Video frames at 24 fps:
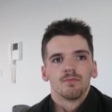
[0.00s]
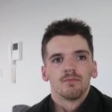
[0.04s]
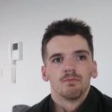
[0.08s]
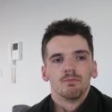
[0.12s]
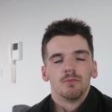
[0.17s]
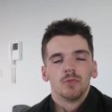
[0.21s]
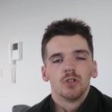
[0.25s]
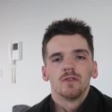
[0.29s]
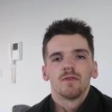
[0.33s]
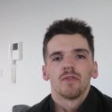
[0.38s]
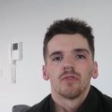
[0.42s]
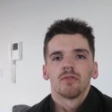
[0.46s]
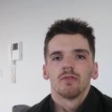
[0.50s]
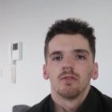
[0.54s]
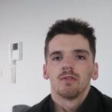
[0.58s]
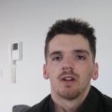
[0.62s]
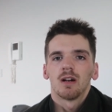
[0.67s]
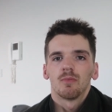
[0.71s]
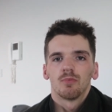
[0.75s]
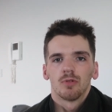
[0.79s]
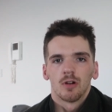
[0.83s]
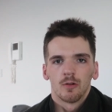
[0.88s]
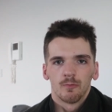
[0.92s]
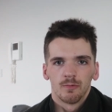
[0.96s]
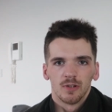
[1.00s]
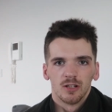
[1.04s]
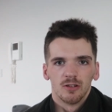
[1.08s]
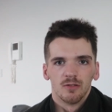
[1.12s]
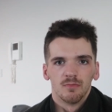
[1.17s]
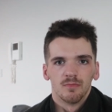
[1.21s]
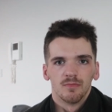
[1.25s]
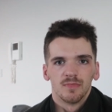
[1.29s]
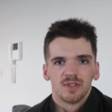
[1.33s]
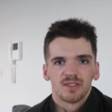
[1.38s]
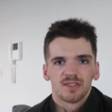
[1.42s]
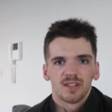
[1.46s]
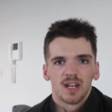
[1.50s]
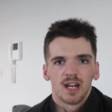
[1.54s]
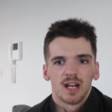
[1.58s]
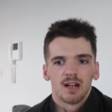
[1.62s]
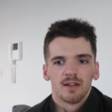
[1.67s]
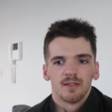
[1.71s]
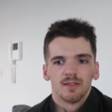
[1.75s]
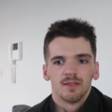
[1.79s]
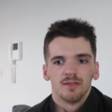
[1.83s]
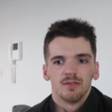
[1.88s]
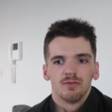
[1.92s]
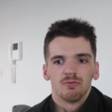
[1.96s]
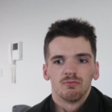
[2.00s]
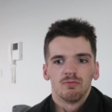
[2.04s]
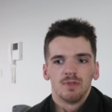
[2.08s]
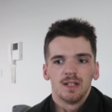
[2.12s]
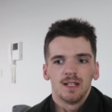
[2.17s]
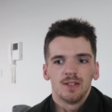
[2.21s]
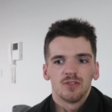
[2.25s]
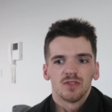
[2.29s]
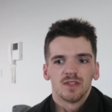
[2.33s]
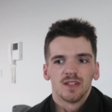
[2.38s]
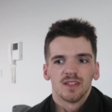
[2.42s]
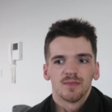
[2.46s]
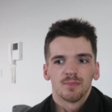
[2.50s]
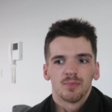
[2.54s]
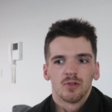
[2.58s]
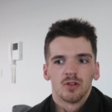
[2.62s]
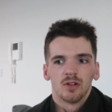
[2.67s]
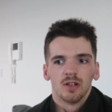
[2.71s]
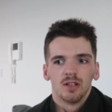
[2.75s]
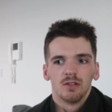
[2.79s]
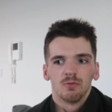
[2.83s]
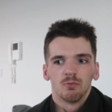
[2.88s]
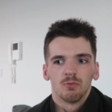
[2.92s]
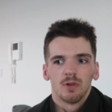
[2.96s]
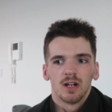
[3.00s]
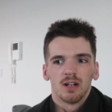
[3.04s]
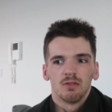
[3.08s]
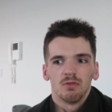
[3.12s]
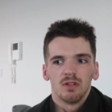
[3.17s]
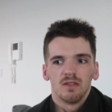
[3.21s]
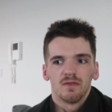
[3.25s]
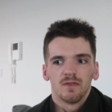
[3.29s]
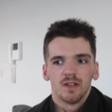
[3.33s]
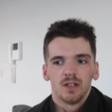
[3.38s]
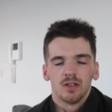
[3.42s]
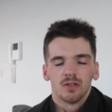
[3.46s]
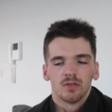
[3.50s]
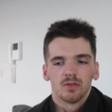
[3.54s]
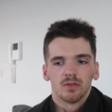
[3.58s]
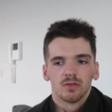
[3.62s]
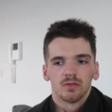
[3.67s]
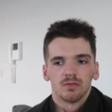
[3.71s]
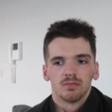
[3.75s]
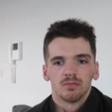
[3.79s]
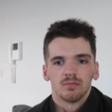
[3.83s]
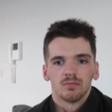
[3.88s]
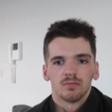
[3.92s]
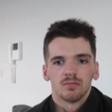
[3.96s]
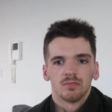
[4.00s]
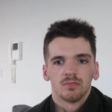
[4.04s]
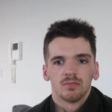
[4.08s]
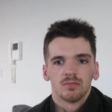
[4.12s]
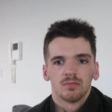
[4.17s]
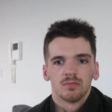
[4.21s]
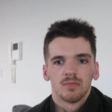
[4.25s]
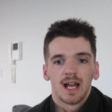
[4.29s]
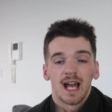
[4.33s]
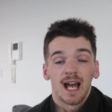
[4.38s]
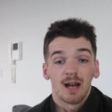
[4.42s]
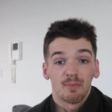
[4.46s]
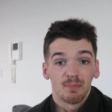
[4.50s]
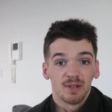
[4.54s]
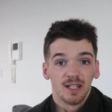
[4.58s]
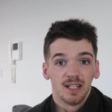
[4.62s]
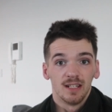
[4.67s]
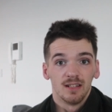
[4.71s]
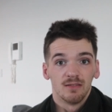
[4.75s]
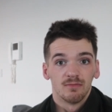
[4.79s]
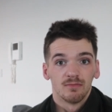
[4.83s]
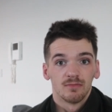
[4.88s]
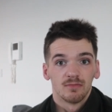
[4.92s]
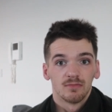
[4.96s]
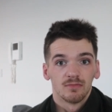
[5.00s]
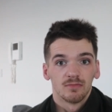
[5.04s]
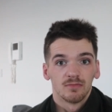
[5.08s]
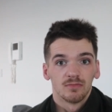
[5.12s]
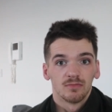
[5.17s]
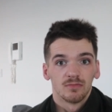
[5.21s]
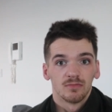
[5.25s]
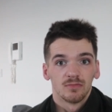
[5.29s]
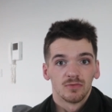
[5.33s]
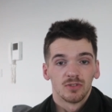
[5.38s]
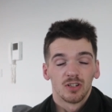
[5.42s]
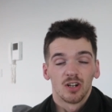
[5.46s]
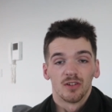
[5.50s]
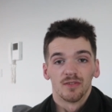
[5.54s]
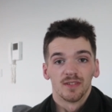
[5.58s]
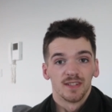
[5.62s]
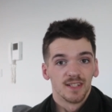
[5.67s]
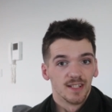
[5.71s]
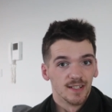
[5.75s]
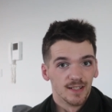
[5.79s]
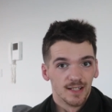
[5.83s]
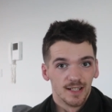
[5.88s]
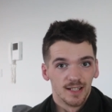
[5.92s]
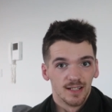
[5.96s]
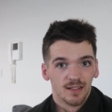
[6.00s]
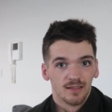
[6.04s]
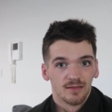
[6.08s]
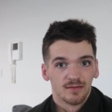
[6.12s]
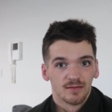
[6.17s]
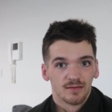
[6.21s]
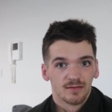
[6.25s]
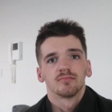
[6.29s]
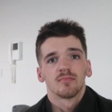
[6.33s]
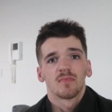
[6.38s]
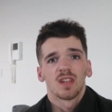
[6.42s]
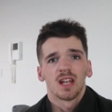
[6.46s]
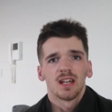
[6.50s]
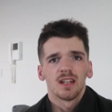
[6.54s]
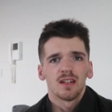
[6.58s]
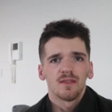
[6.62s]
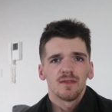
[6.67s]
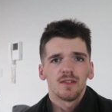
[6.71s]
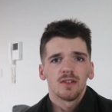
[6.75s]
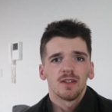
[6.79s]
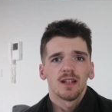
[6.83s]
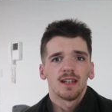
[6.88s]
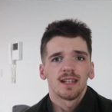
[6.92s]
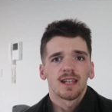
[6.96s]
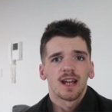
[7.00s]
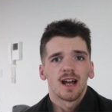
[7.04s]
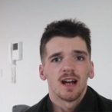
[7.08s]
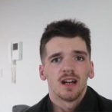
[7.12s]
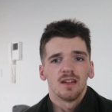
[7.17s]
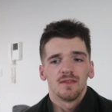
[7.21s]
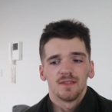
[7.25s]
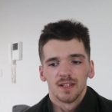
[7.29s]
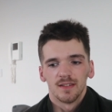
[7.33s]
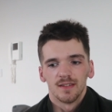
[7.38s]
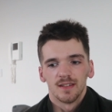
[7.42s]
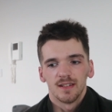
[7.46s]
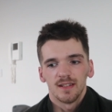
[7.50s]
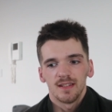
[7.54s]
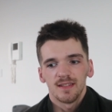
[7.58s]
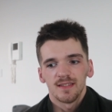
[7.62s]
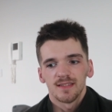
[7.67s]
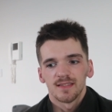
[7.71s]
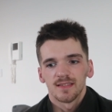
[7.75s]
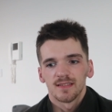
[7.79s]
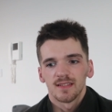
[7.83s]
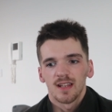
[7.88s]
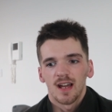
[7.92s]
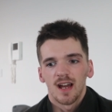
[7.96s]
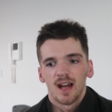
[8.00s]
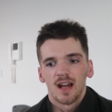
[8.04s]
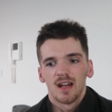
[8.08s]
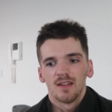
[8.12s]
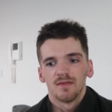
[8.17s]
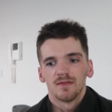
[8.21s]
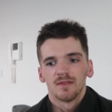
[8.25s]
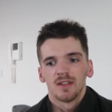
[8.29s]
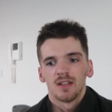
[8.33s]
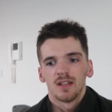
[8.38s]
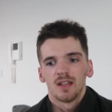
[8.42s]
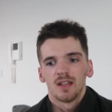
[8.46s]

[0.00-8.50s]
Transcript: move through our problems and reach this point where we feel happy constantly. And I feel like I've done this. I've